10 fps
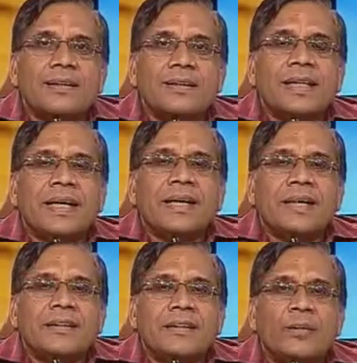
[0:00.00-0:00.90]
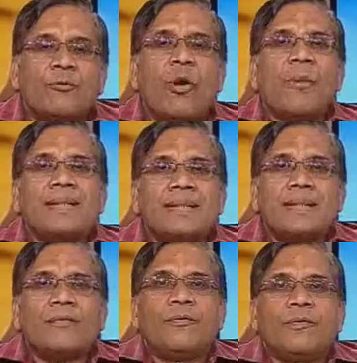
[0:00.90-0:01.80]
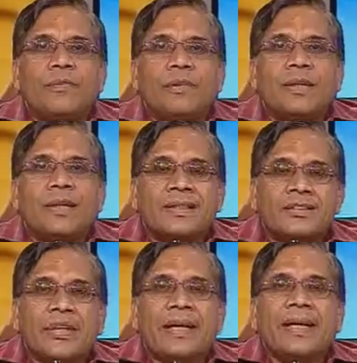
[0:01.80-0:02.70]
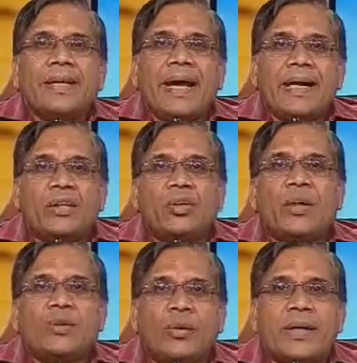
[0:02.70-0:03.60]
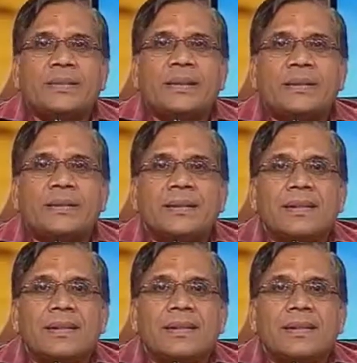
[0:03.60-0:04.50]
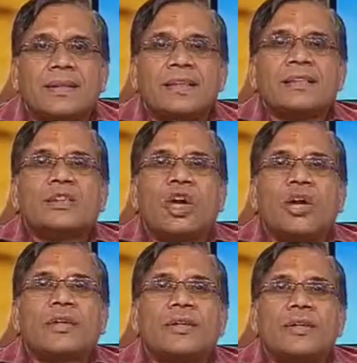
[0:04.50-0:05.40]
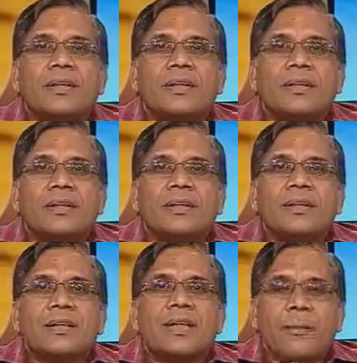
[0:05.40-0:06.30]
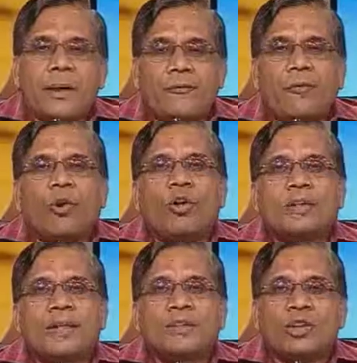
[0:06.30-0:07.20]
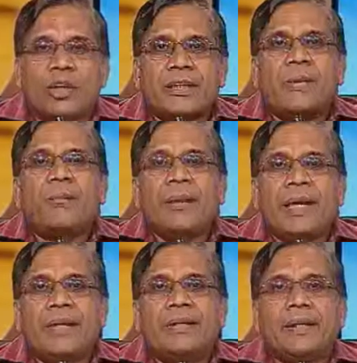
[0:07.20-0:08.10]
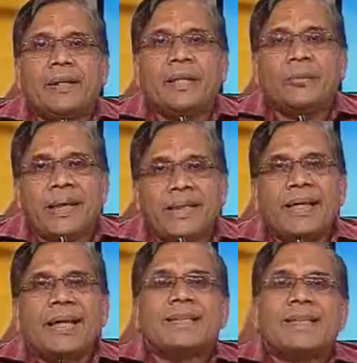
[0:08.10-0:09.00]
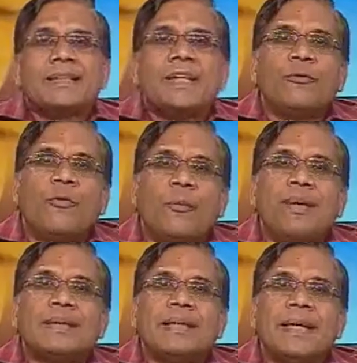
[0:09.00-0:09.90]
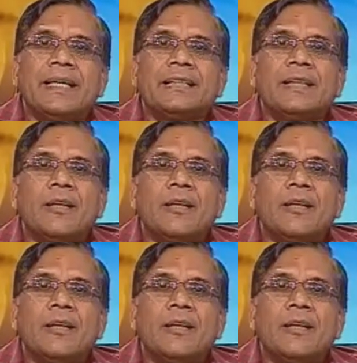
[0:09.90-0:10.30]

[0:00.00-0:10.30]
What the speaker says: the information concerning right to education is not coming forth, is not complete. In many cases the information is